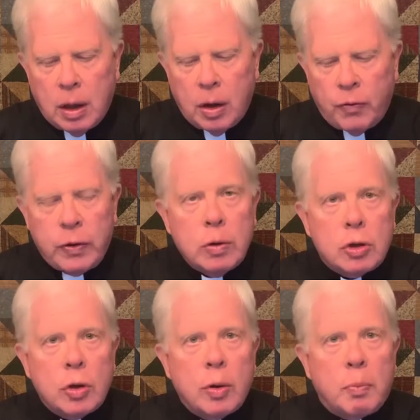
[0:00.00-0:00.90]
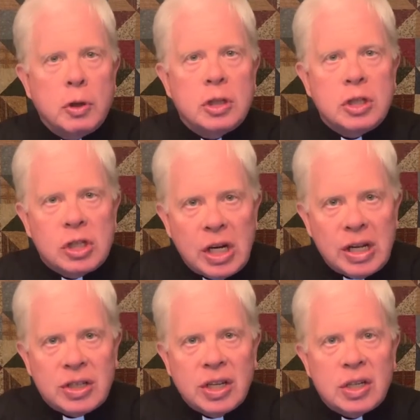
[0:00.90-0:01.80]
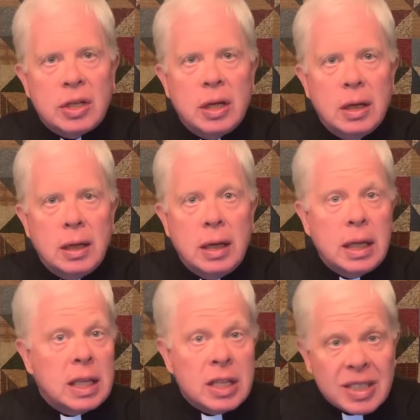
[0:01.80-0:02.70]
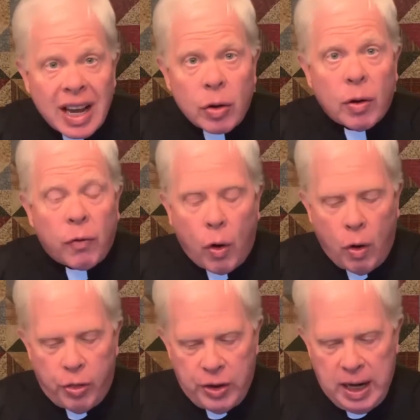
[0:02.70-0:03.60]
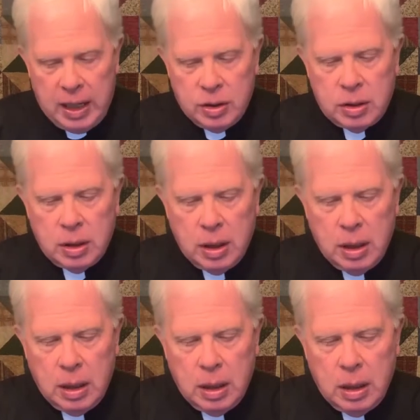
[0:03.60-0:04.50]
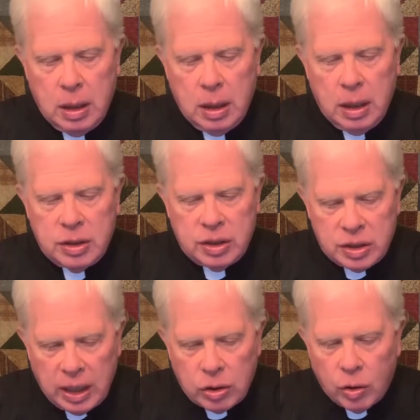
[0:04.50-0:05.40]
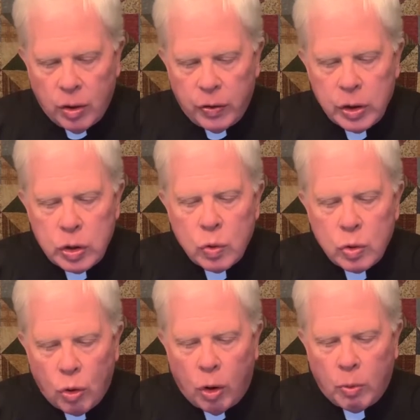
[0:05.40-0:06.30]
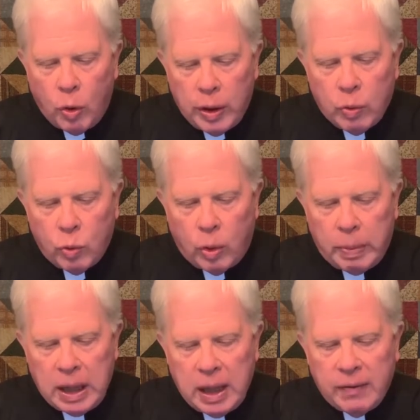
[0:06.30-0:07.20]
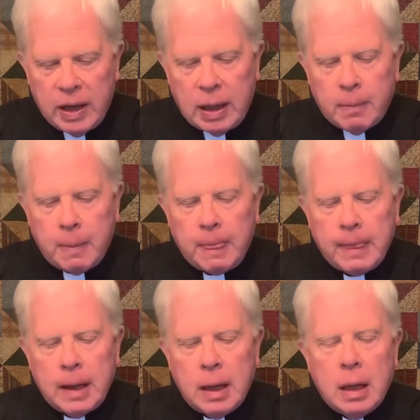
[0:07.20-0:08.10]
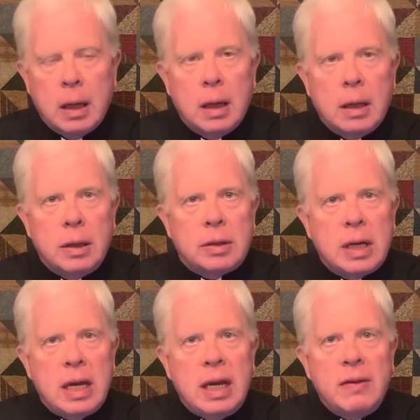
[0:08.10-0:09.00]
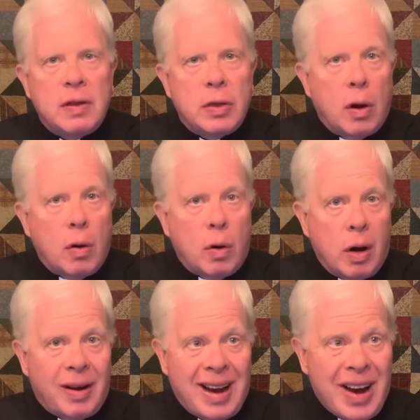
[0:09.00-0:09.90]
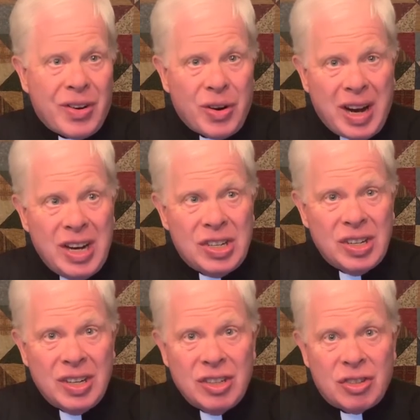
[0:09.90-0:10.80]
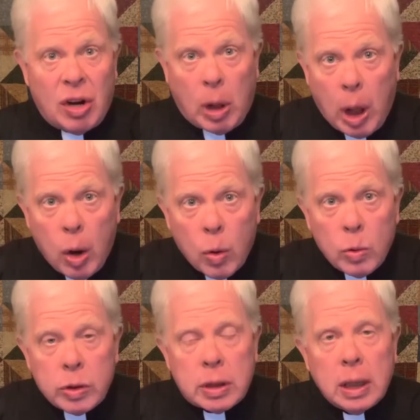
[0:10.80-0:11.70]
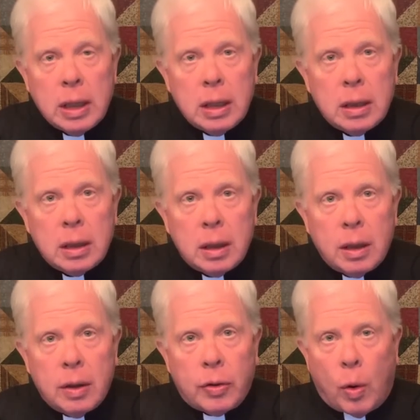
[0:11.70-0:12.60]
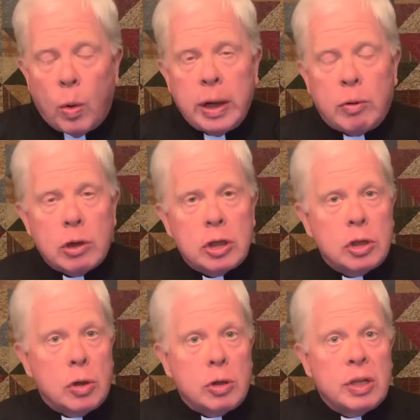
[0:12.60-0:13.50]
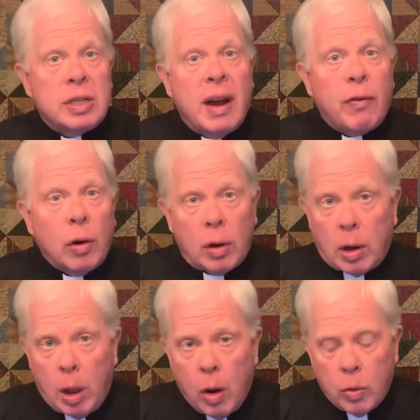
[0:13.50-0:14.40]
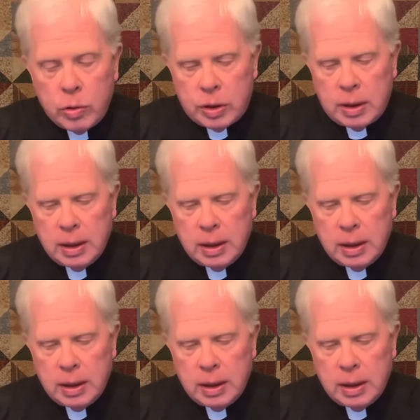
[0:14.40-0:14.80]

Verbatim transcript: A future that puts Jesus at the center of all things, center of the new normal that we'll be living. You see, even though our congregation is closed, the Holy Christian Church is never closed